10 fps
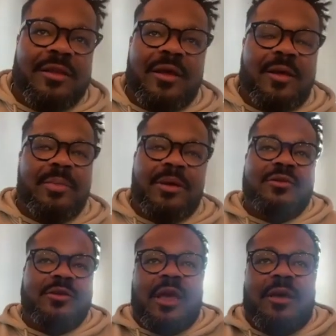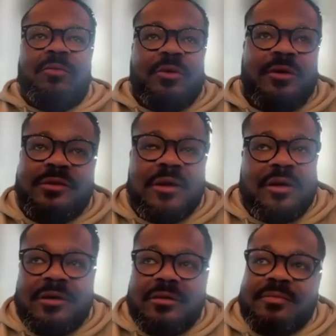and uh, but the game was
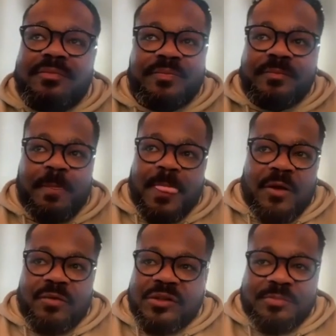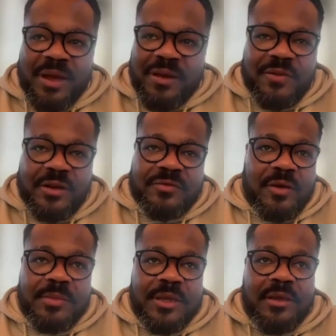uh, was
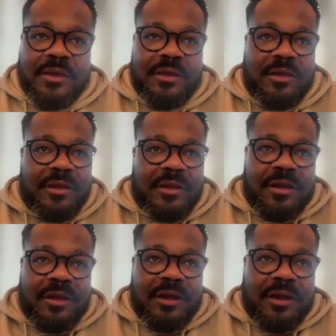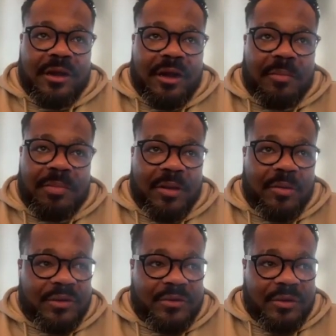perfect for me. Uh, I
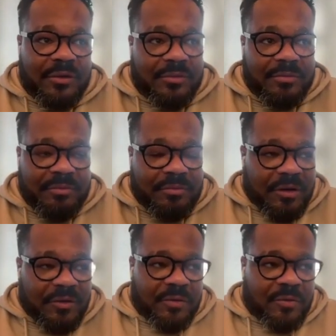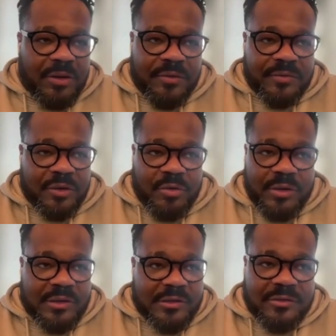play with um, I think one of the
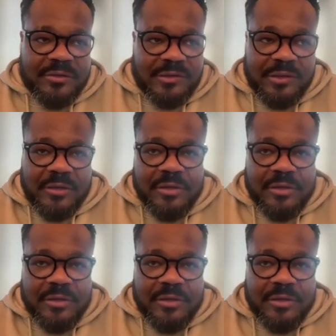greatest